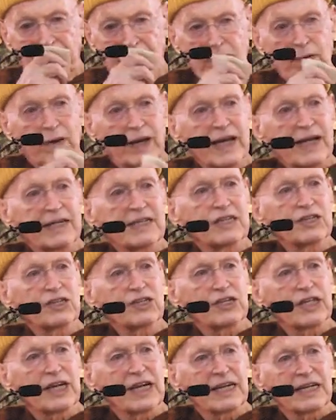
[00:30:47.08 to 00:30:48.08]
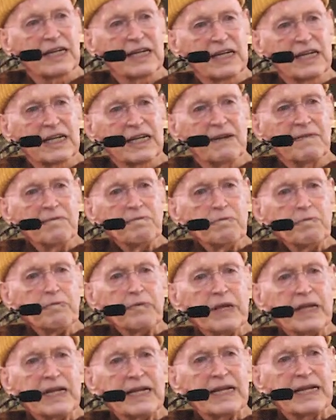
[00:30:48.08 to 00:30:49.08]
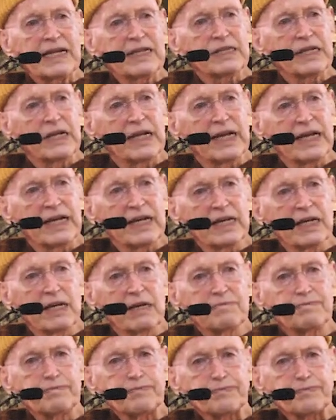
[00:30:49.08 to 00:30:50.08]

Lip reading: So I had to sit listening